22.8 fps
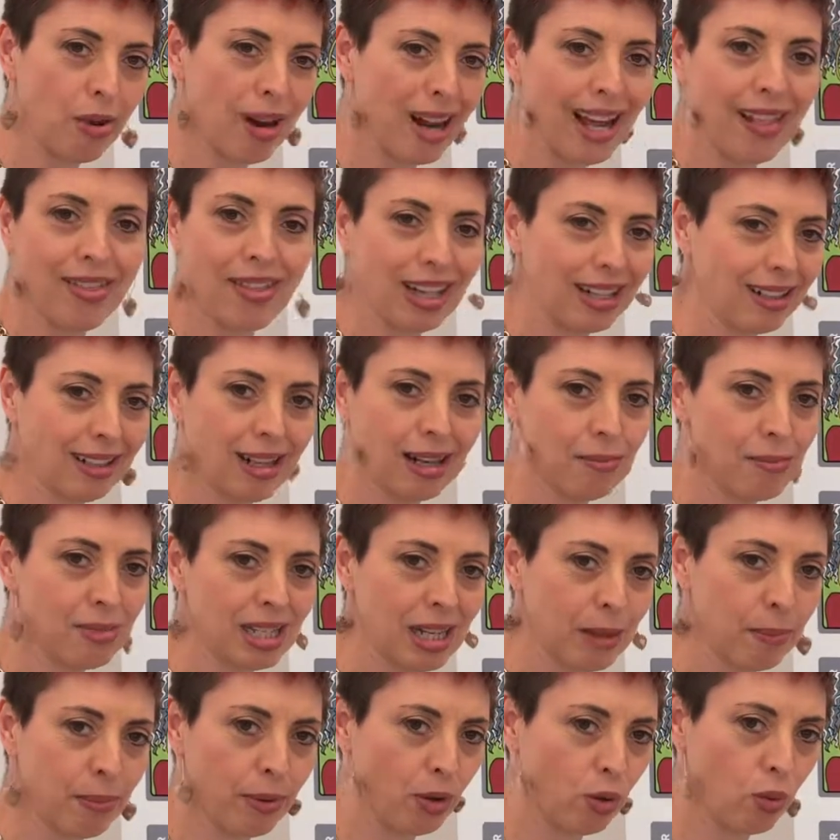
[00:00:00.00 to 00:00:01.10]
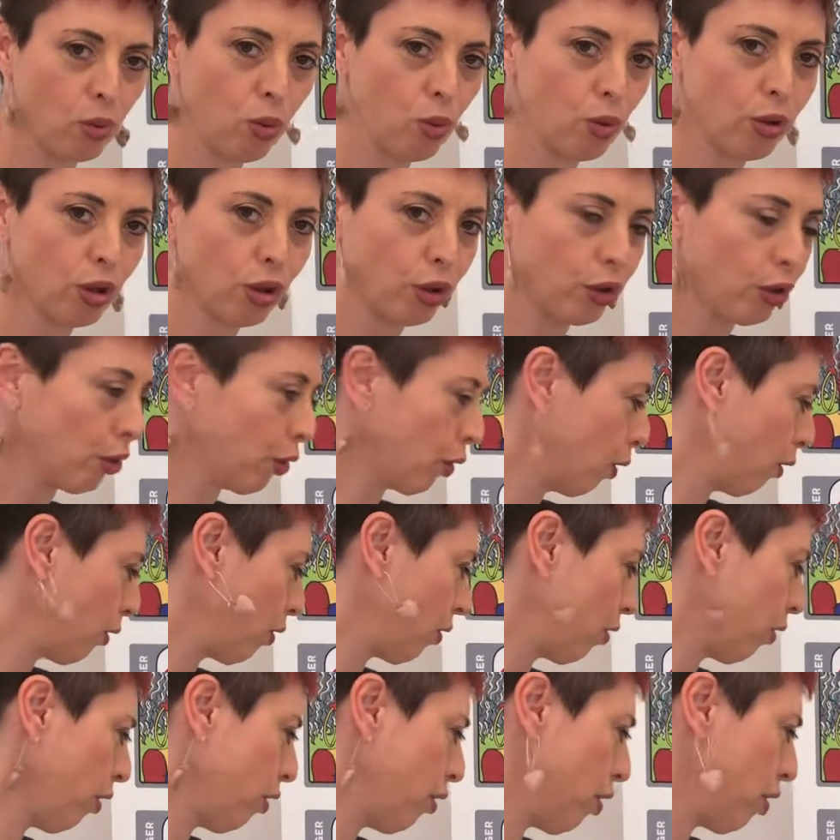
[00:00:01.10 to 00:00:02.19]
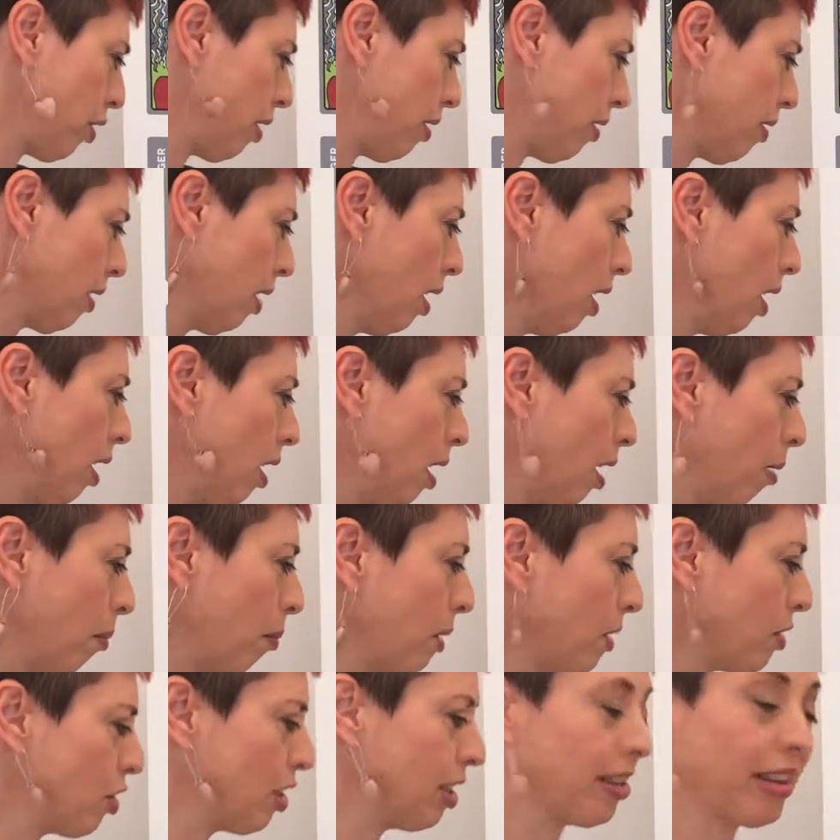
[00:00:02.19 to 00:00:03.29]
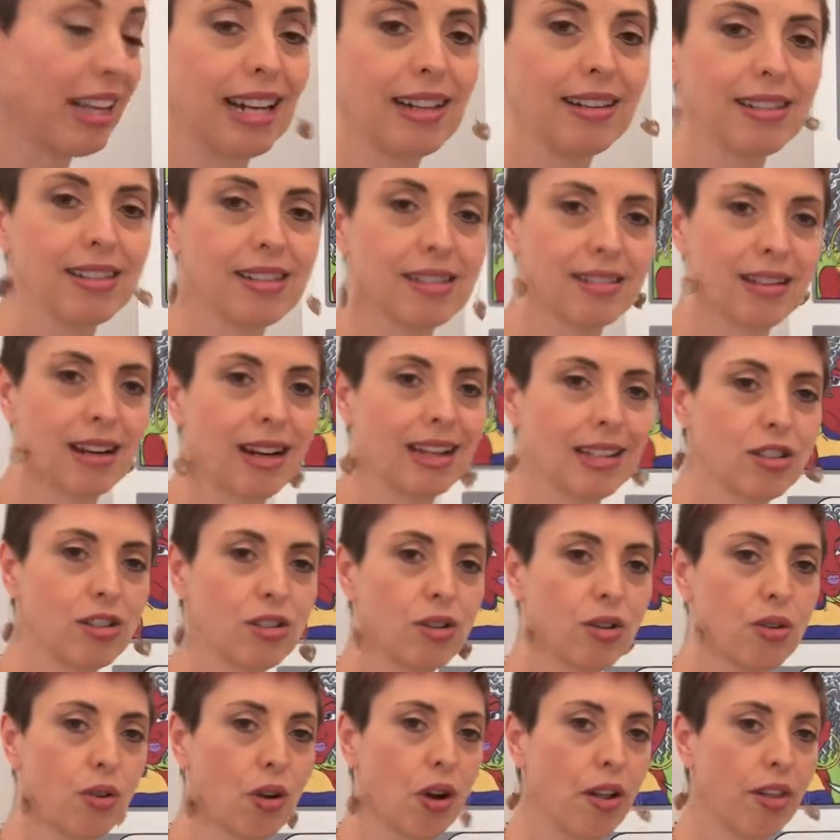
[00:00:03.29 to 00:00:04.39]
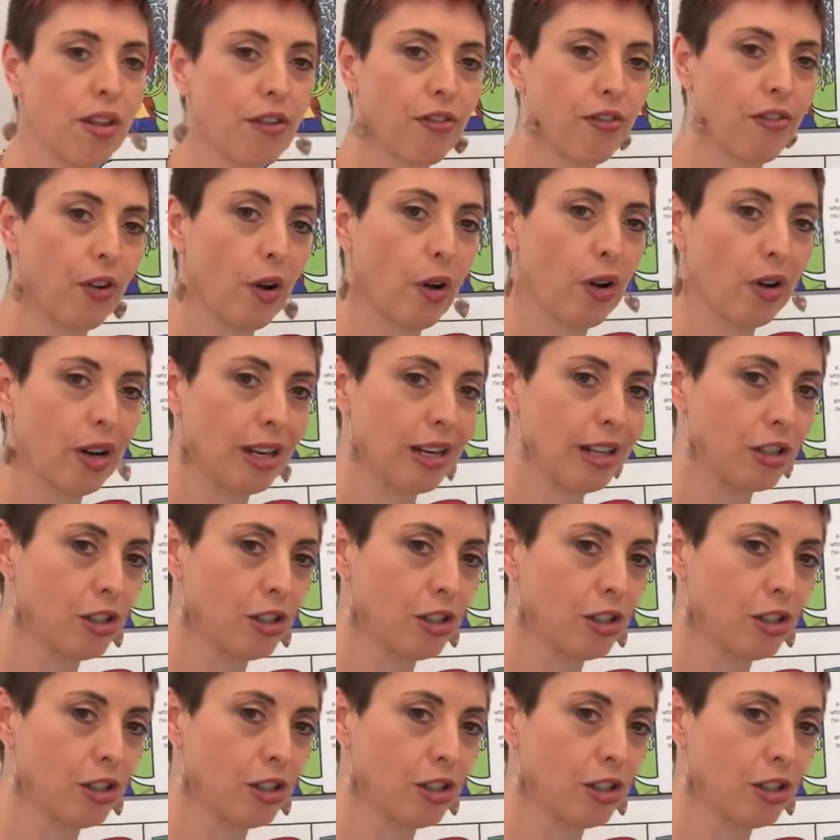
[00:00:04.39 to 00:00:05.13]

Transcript: brand that comes up on all the Google searches. But she then decides to rather phone an